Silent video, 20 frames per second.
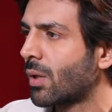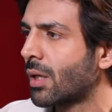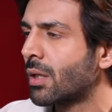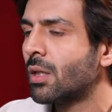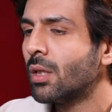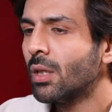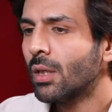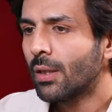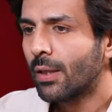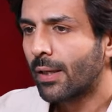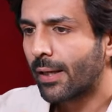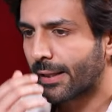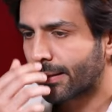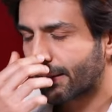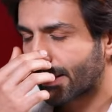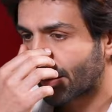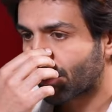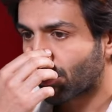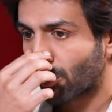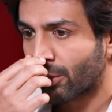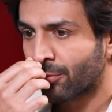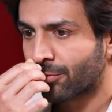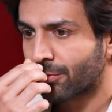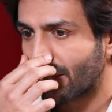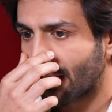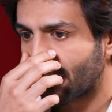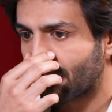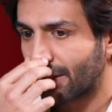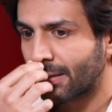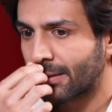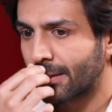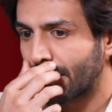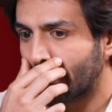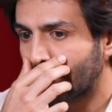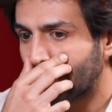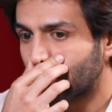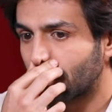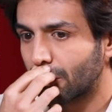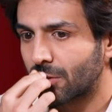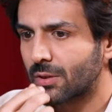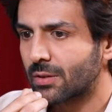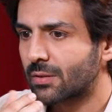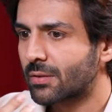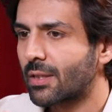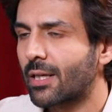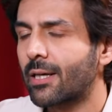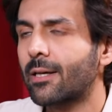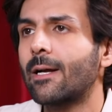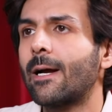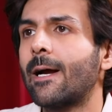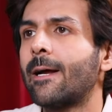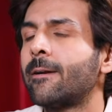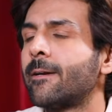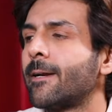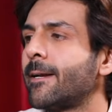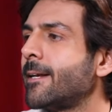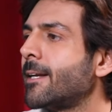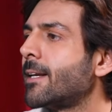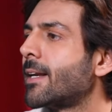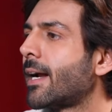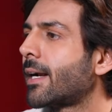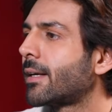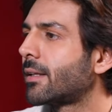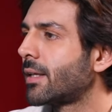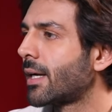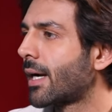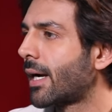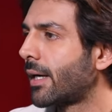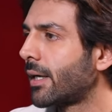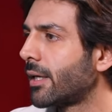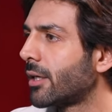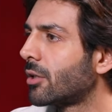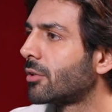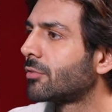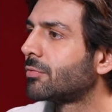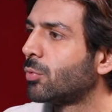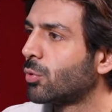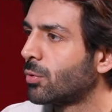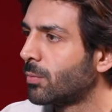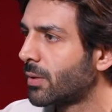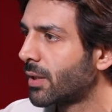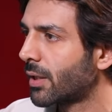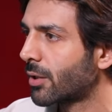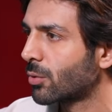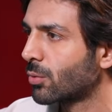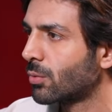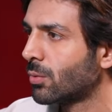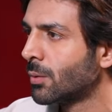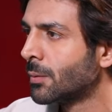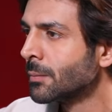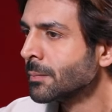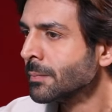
Mm. At that point of time, I think it was just that I really liked the idea of Bhool Bhulaiyaa 2.